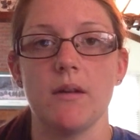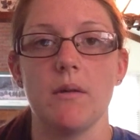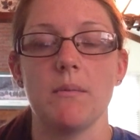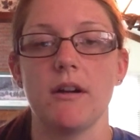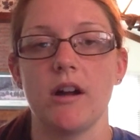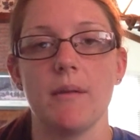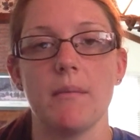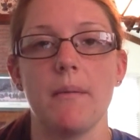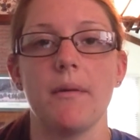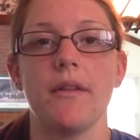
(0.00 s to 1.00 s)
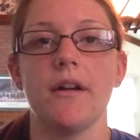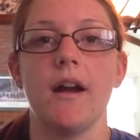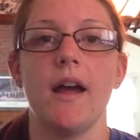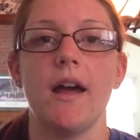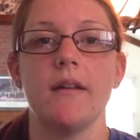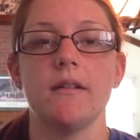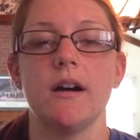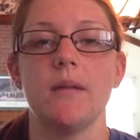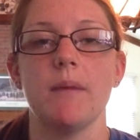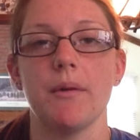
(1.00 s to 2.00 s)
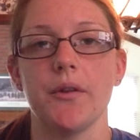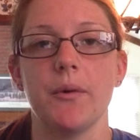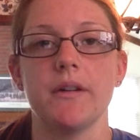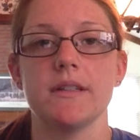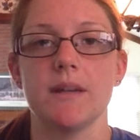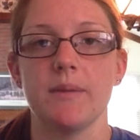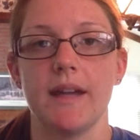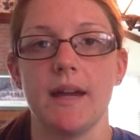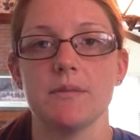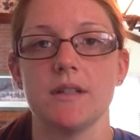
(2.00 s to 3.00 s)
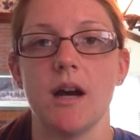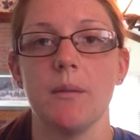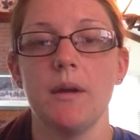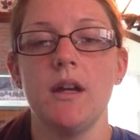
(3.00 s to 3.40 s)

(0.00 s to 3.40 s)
I went with my grandma and my brother, and my brother wanted to stop at GameStop.